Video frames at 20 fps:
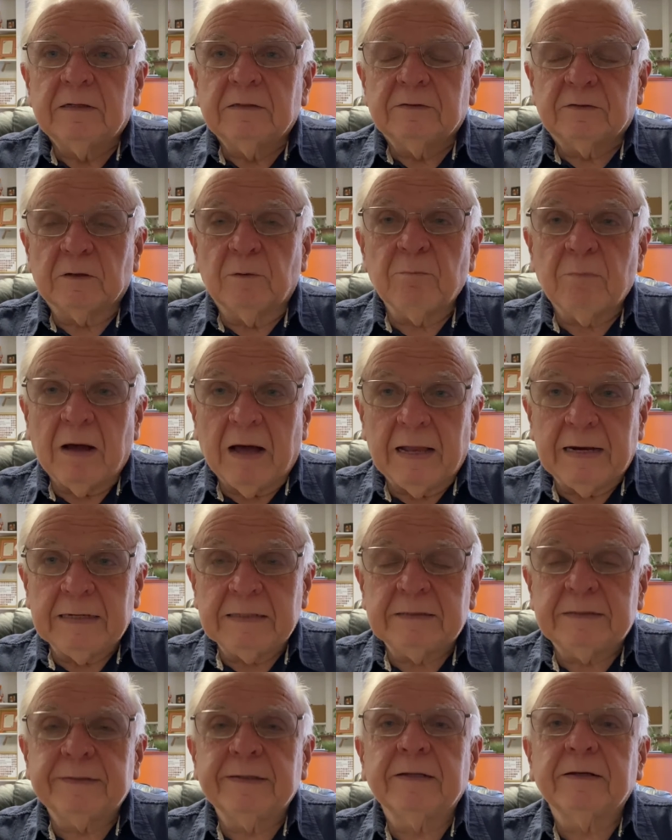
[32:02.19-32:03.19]
somebody
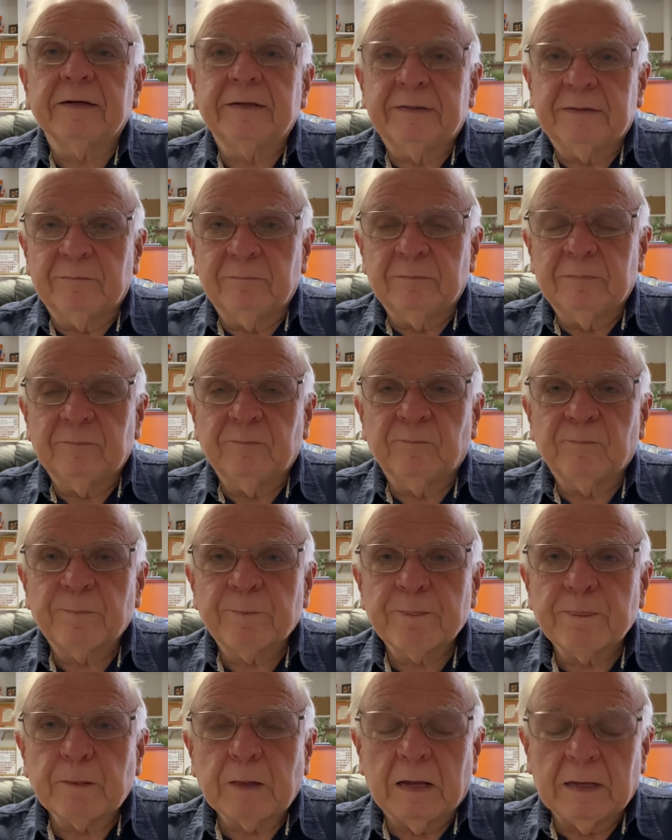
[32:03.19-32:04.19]
telling him.
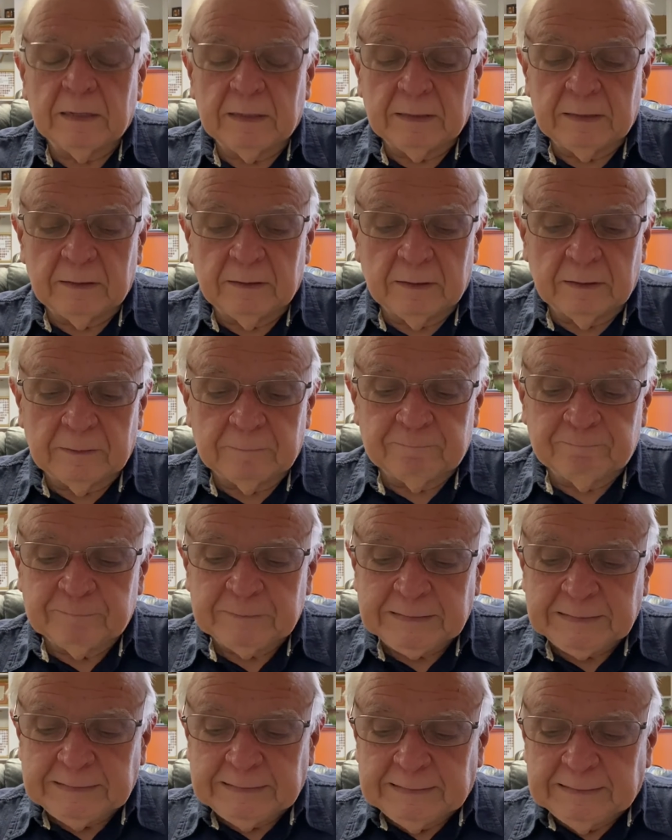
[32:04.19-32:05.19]
And,
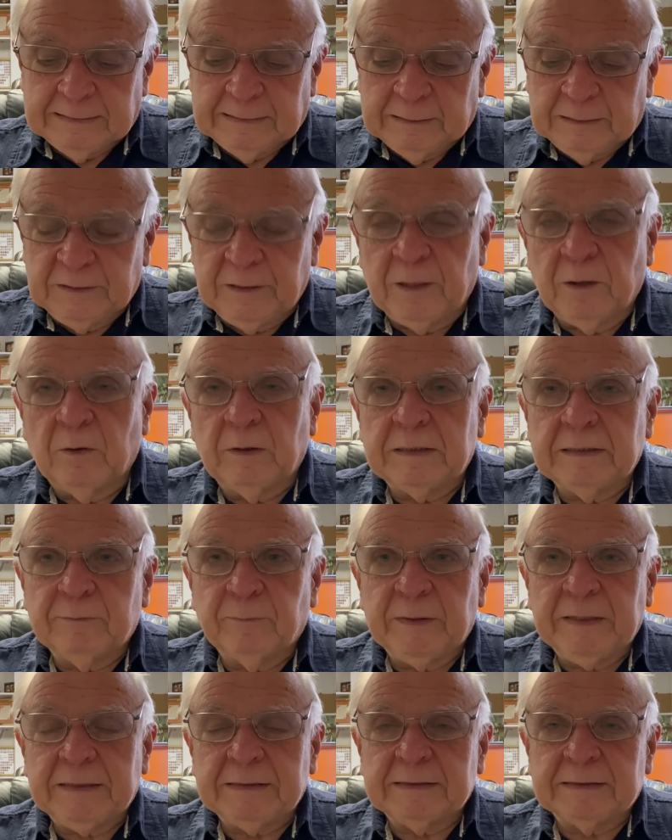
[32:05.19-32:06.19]
you know,
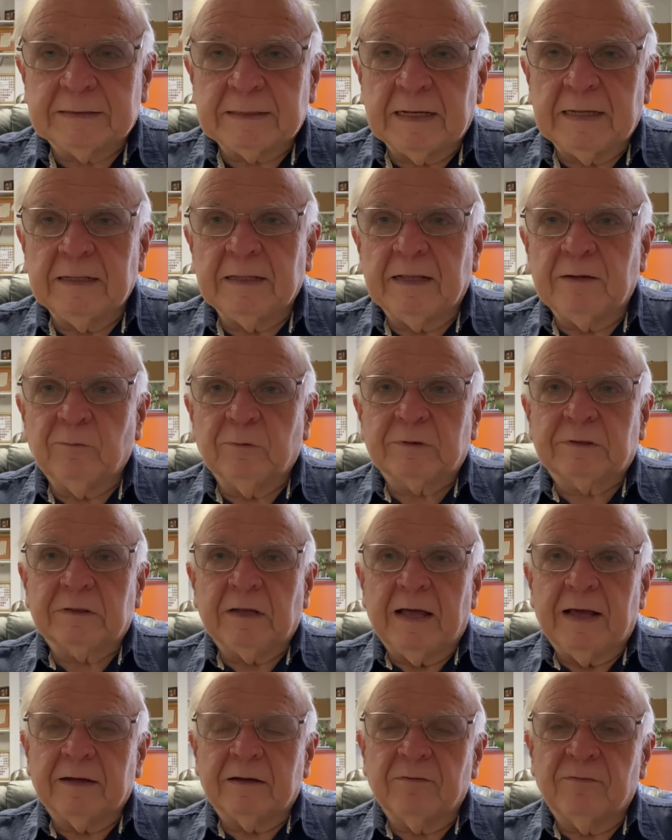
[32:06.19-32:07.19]
we can say that was
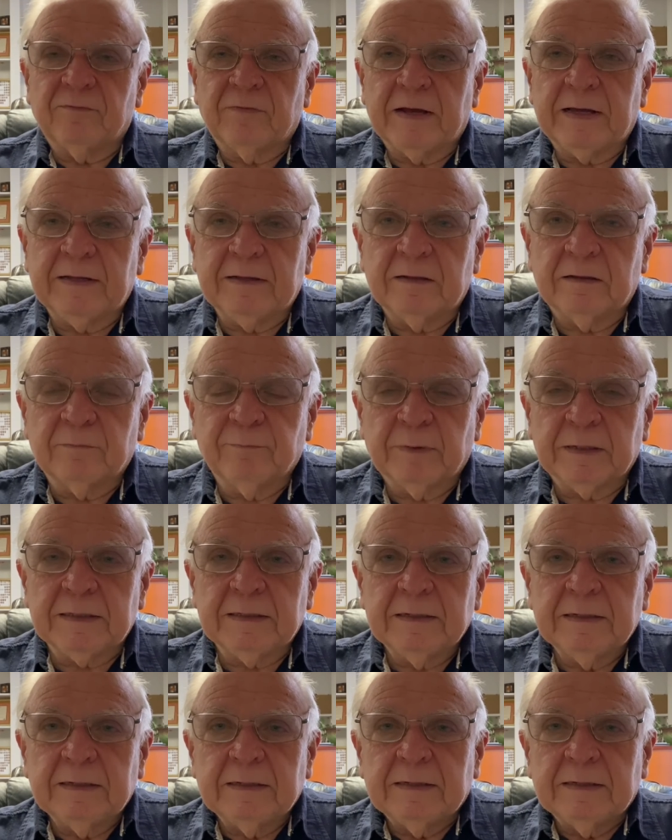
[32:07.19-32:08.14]
lack of faith, but